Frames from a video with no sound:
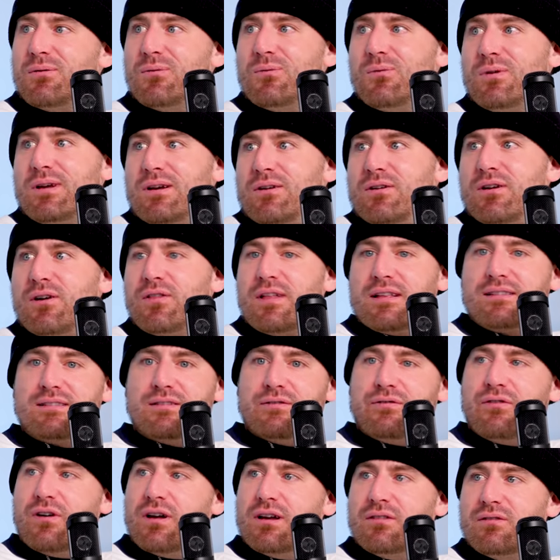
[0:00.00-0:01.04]
We don't know.
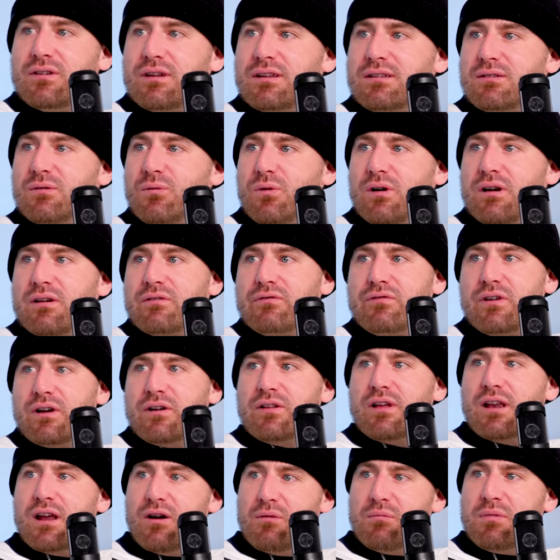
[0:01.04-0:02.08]
That's the fun of it. We're gonna
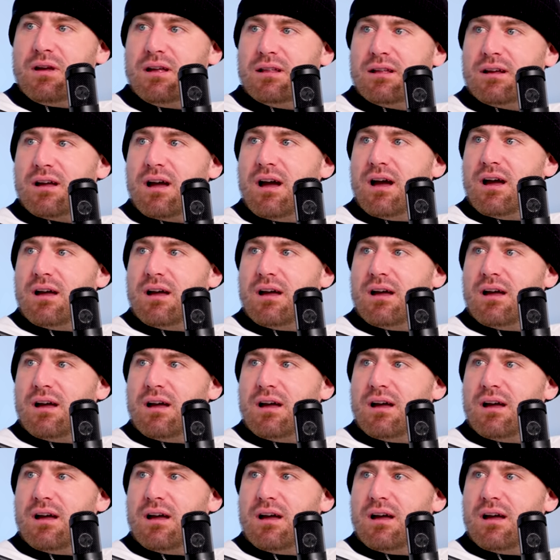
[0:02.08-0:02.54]
figure that out, me and the